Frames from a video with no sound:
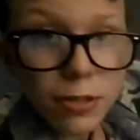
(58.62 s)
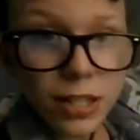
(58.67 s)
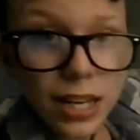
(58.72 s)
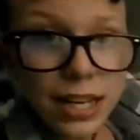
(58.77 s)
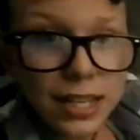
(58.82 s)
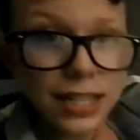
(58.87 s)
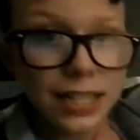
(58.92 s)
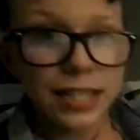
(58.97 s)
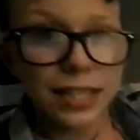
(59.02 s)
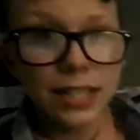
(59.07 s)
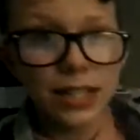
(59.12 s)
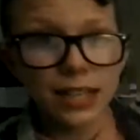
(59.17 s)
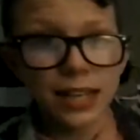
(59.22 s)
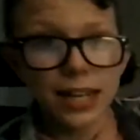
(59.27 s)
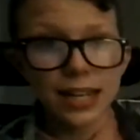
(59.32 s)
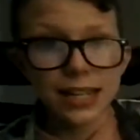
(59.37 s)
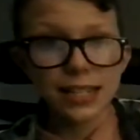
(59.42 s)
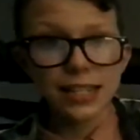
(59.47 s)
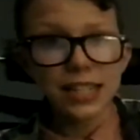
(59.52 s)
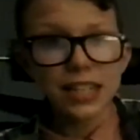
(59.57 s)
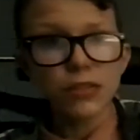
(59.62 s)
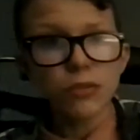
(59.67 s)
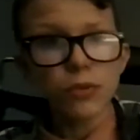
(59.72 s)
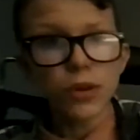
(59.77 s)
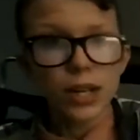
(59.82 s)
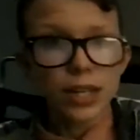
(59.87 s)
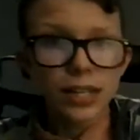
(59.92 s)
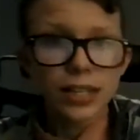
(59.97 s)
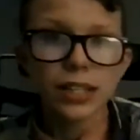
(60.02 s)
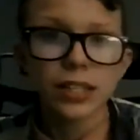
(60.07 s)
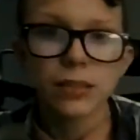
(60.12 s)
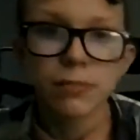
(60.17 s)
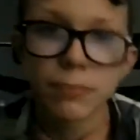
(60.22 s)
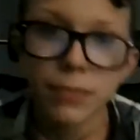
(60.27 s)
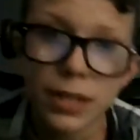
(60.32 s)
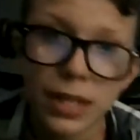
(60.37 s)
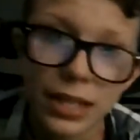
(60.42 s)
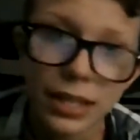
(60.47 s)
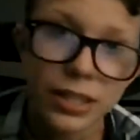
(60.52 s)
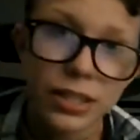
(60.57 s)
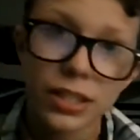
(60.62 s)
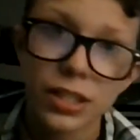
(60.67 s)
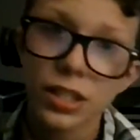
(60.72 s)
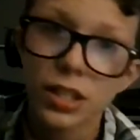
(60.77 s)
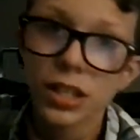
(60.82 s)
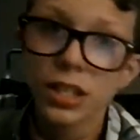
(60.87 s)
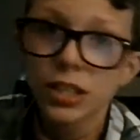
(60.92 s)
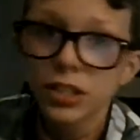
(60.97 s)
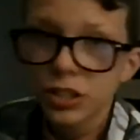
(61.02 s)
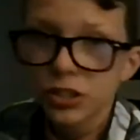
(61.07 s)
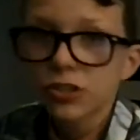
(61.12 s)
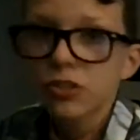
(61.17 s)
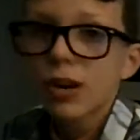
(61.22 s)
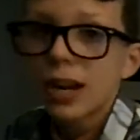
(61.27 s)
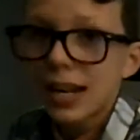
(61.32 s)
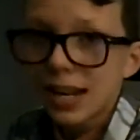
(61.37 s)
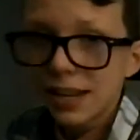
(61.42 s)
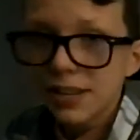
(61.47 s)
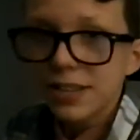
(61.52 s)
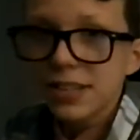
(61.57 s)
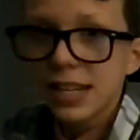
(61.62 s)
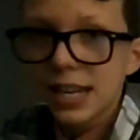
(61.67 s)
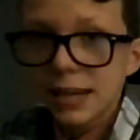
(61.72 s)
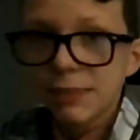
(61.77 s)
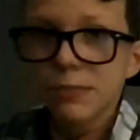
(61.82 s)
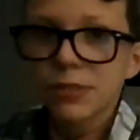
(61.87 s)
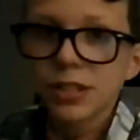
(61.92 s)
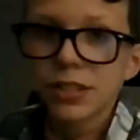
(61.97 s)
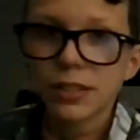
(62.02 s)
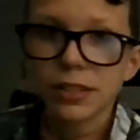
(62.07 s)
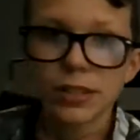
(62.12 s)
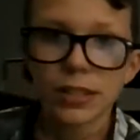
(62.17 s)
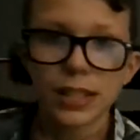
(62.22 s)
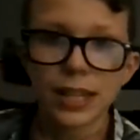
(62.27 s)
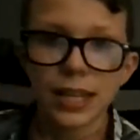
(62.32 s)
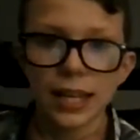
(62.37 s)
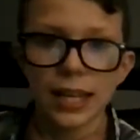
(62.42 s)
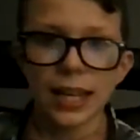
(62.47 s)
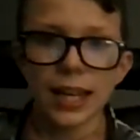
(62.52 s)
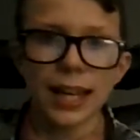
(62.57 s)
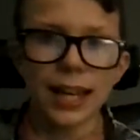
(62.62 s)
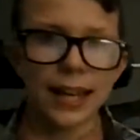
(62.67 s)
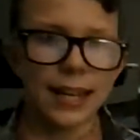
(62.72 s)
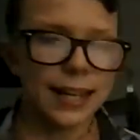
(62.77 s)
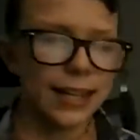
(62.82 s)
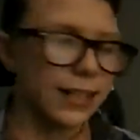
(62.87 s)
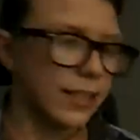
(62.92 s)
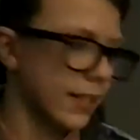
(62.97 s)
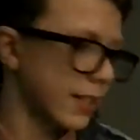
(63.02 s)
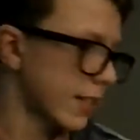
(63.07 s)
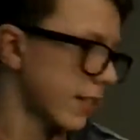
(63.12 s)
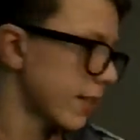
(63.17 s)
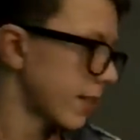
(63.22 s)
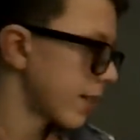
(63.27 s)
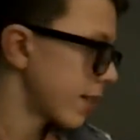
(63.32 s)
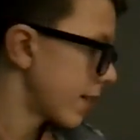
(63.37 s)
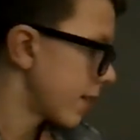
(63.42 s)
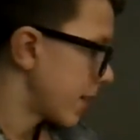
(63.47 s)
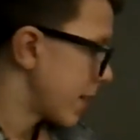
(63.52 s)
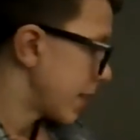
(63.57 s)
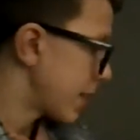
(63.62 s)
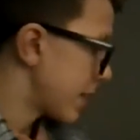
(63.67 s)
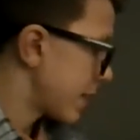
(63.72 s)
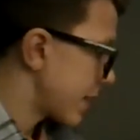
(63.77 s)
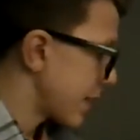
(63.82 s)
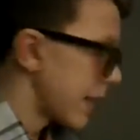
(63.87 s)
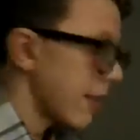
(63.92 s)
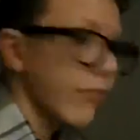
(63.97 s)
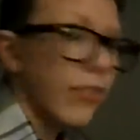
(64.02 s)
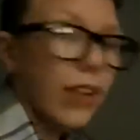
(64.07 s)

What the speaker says: idea, and he wanted me to try out Samson and to see if